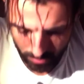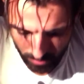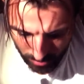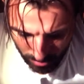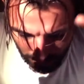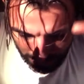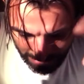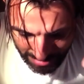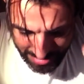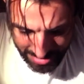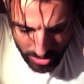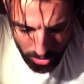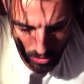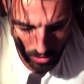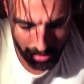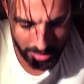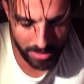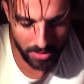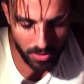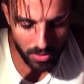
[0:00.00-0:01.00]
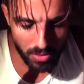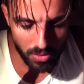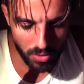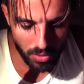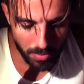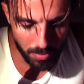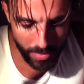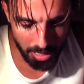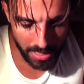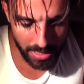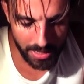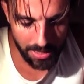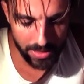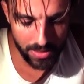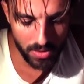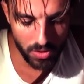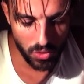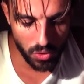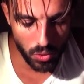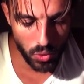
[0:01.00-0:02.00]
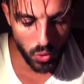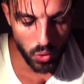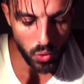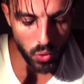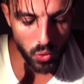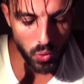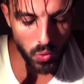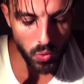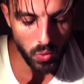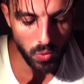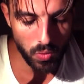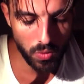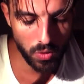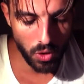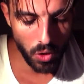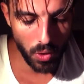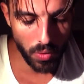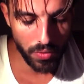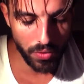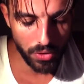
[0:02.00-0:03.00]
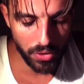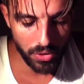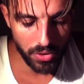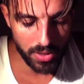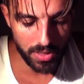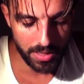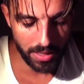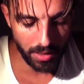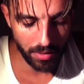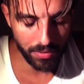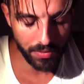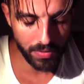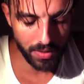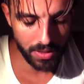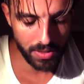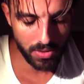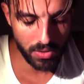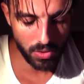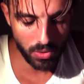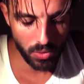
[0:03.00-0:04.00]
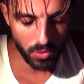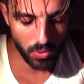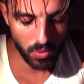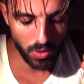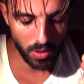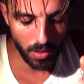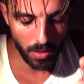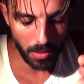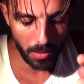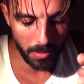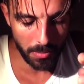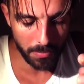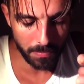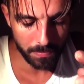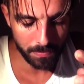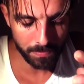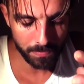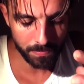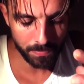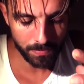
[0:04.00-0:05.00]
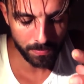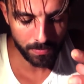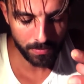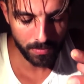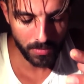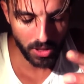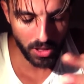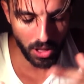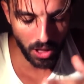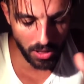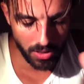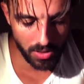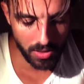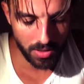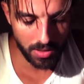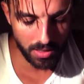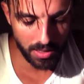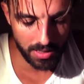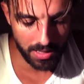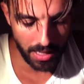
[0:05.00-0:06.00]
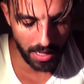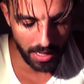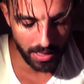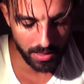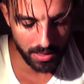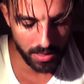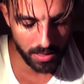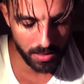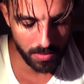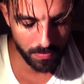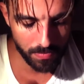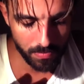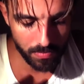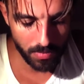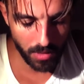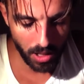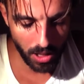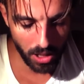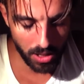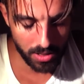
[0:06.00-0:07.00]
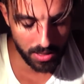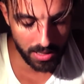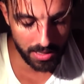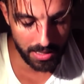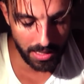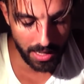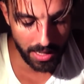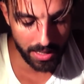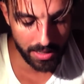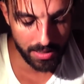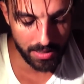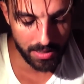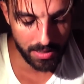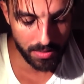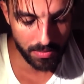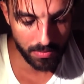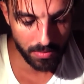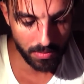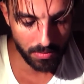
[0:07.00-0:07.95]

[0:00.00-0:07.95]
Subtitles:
The decision you need to make is to go for yourself, is to cut the ties. Cut the ties.